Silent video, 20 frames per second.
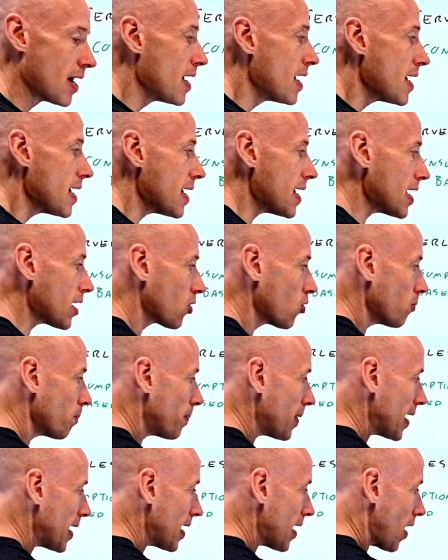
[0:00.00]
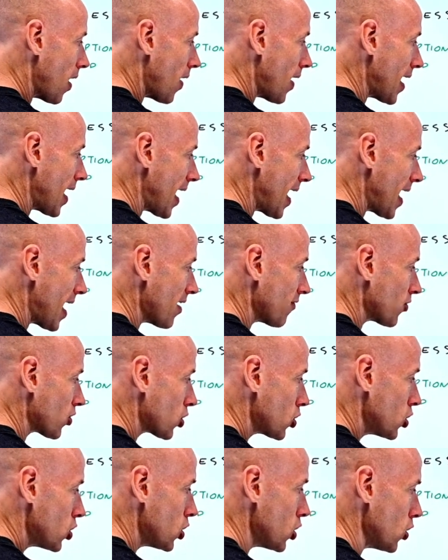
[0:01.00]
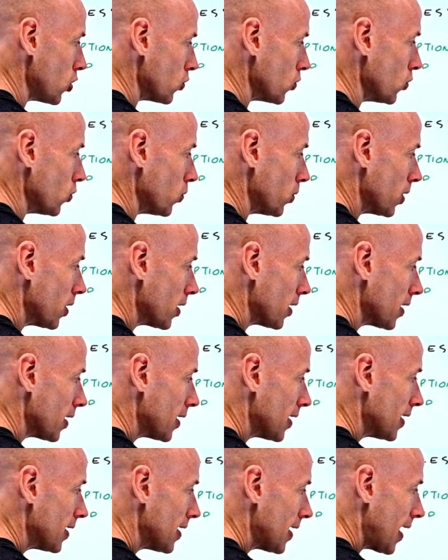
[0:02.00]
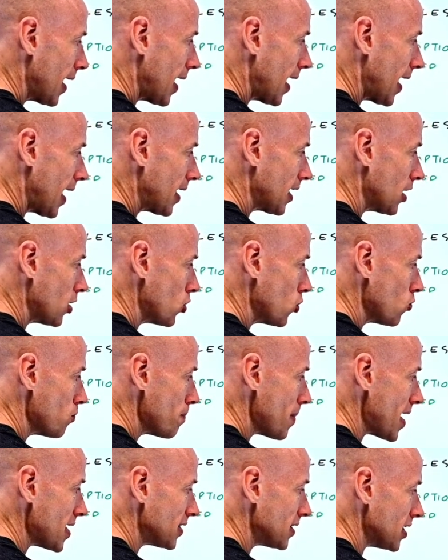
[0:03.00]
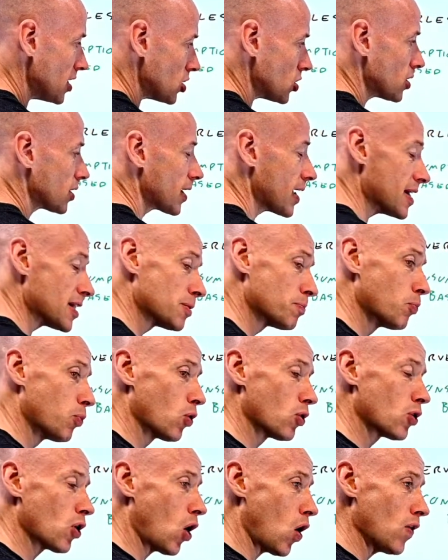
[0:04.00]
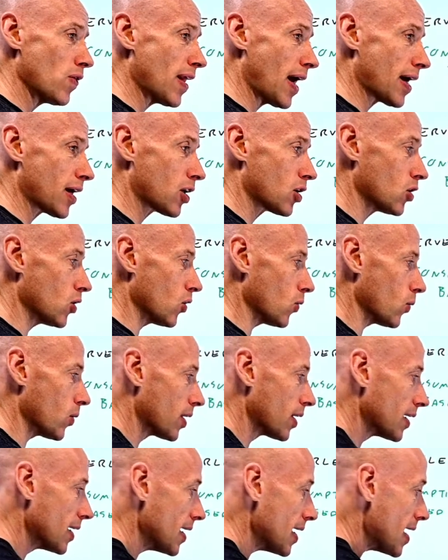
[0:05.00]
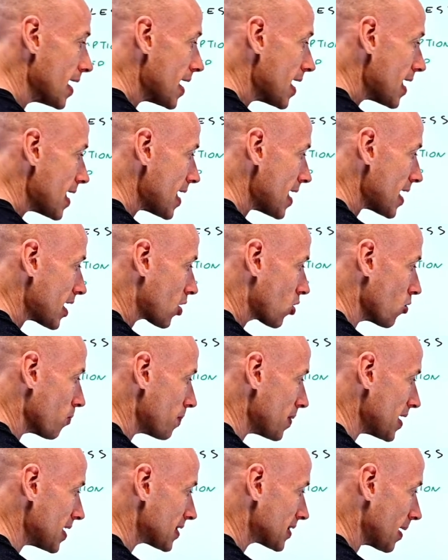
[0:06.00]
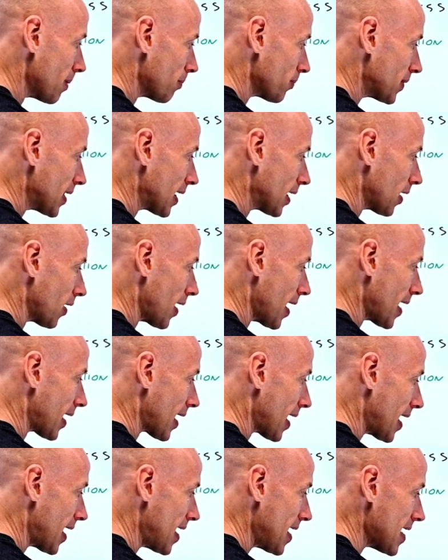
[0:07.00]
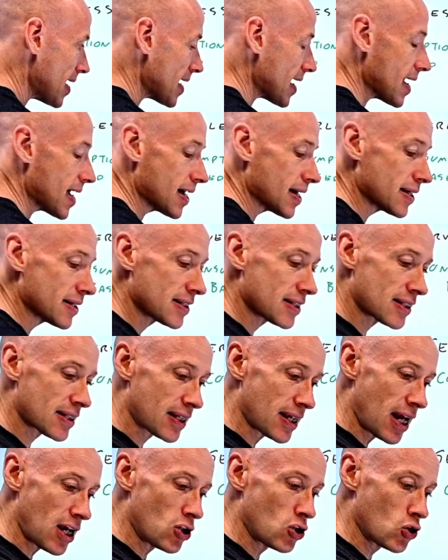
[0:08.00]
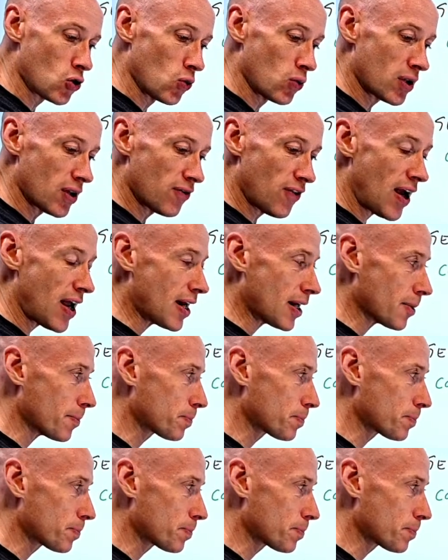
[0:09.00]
It could be, I have a queue and a new message gets put on that queue. It could be something like, hey, a scheduled event.